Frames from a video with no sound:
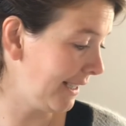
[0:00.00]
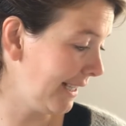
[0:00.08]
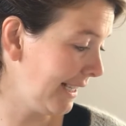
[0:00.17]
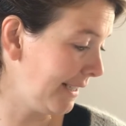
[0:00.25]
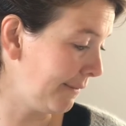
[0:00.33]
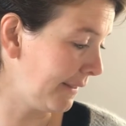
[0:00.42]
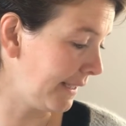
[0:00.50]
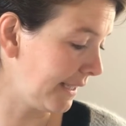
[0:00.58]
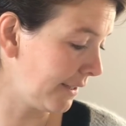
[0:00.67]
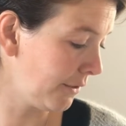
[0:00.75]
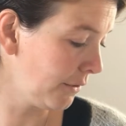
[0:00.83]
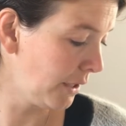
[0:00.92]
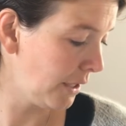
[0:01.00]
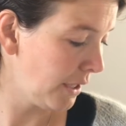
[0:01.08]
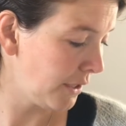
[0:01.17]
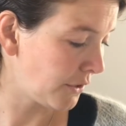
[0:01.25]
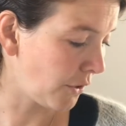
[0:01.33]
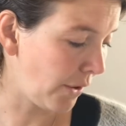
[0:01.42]
in the video.
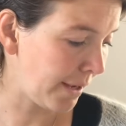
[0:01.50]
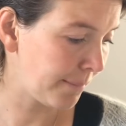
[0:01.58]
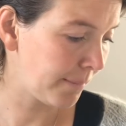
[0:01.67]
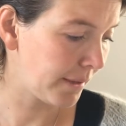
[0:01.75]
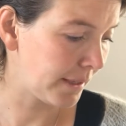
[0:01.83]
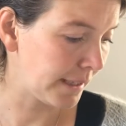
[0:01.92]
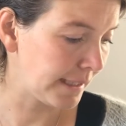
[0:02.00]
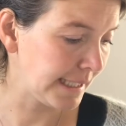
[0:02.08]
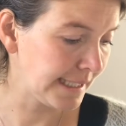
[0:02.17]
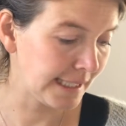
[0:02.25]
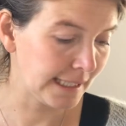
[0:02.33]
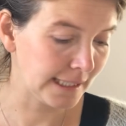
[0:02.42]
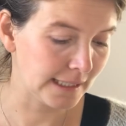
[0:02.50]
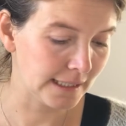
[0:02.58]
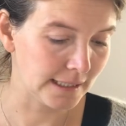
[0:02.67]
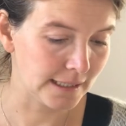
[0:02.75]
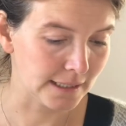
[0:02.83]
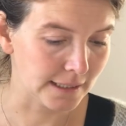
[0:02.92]
So I'm knitting
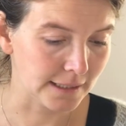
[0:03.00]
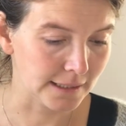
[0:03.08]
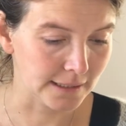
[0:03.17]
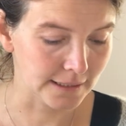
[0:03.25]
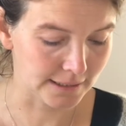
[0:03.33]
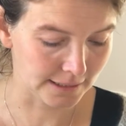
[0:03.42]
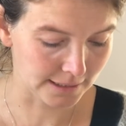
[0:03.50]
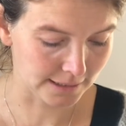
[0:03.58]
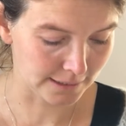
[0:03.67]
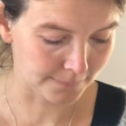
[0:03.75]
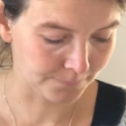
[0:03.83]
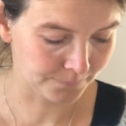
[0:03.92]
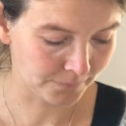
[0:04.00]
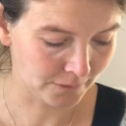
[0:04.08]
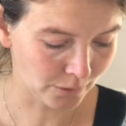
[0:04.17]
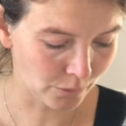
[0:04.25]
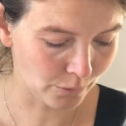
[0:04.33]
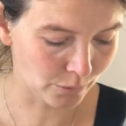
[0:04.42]
the
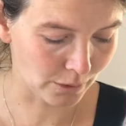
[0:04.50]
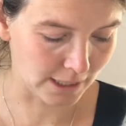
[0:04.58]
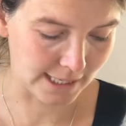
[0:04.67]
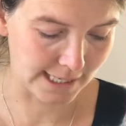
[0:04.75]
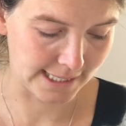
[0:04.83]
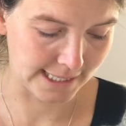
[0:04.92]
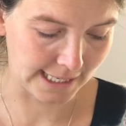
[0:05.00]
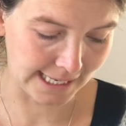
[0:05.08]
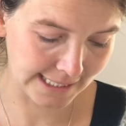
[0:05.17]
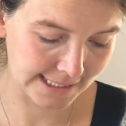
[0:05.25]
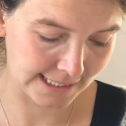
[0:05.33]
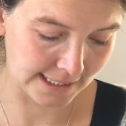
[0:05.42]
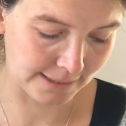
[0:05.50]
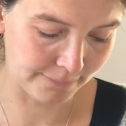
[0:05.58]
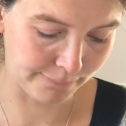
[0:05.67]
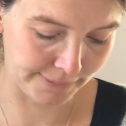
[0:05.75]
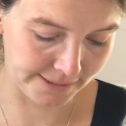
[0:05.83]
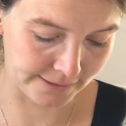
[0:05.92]
Olga and Alexey
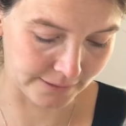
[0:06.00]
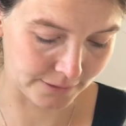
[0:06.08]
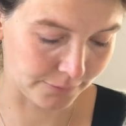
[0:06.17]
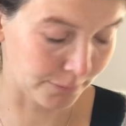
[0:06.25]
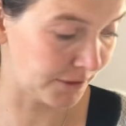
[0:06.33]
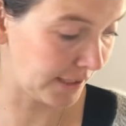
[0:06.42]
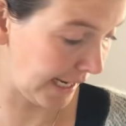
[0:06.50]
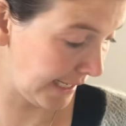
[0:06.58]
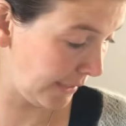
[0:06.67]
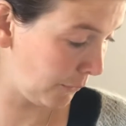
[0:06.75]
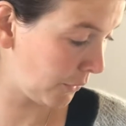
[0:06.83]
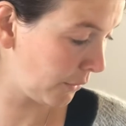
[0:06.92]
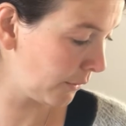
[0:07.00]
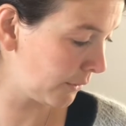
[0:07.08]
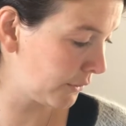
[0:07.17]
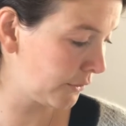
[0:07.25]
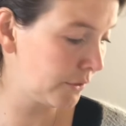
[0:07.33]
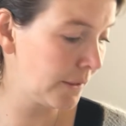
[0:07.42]
mittens from
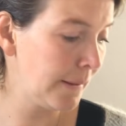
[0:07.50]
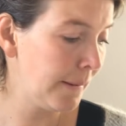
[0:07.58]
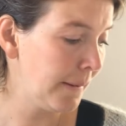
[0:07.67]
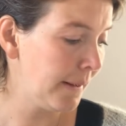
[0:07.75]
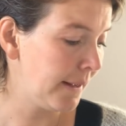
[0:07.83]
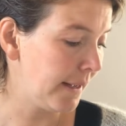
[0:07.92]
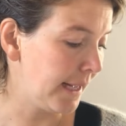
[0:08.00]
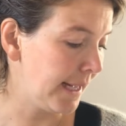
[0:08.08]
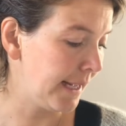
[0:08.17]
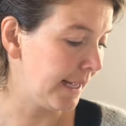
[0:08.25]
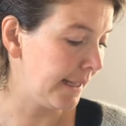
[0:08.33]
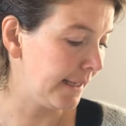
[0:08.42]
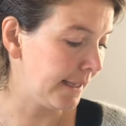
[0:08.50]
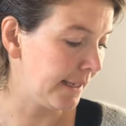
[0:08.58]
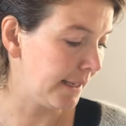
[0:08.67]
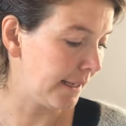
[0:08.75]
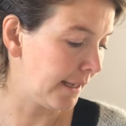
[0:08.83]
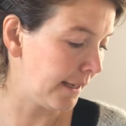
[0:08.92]
Scandiwork, and
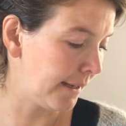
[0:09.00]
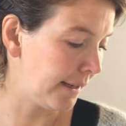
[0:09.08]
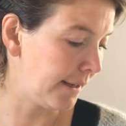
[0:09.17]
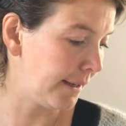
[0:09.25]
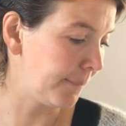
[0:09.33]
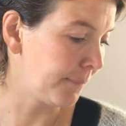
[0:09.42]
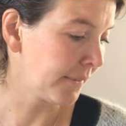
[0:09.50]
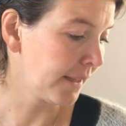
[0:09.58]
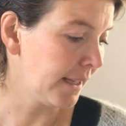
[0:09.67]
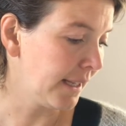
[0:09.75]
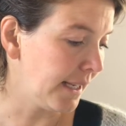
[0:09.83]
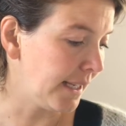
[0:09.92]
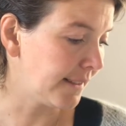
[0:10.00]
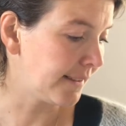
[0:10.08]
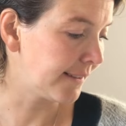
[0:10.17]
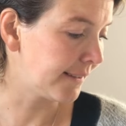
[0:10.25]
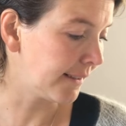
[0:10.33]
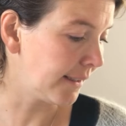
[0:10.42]

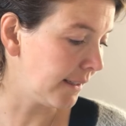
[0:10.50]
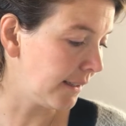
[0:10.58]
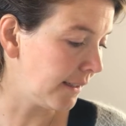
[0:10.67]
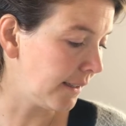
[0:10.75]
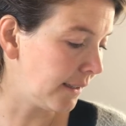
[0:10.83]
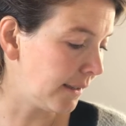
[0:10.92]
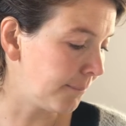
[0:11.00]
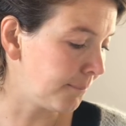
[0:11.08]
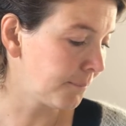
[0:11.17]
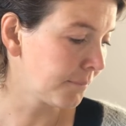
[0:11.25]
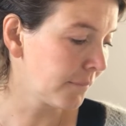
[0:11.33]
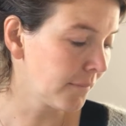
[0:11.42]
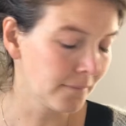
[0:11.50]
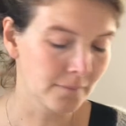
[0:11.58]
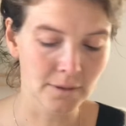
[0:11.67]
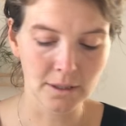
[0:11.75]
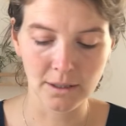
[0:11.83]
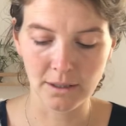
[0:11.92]
it's
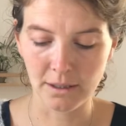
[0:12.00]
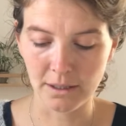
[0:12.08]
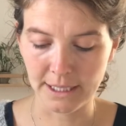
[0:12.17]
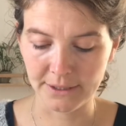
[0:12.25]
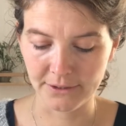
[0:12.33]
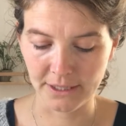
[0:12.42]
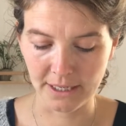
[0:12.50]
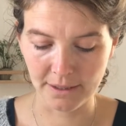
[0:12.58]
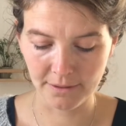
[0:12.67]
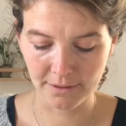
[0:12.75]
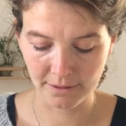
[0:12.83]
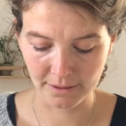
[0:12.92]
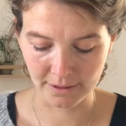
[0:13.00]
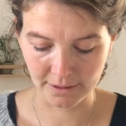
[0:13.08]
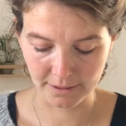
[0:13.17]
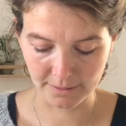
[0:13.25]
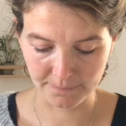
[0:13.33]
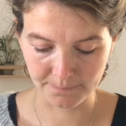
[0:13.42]
how you say,
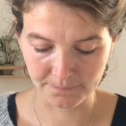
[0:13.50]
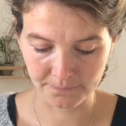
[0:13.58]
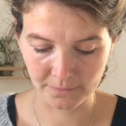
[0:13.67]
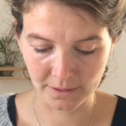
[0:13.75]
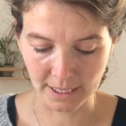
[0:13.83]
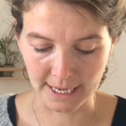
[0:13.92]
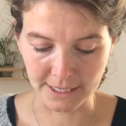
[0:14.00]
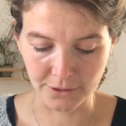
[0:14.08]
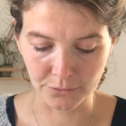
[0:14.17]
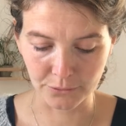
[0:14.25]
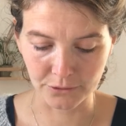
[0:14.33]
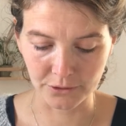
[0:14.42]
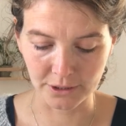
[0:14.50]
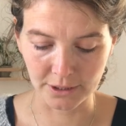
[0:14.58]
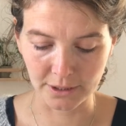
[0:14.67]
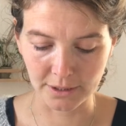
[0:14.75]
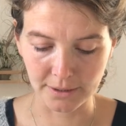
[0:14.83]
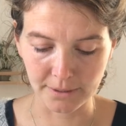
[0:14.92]
I used
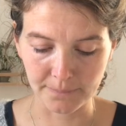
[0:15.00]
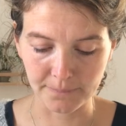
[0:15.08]
the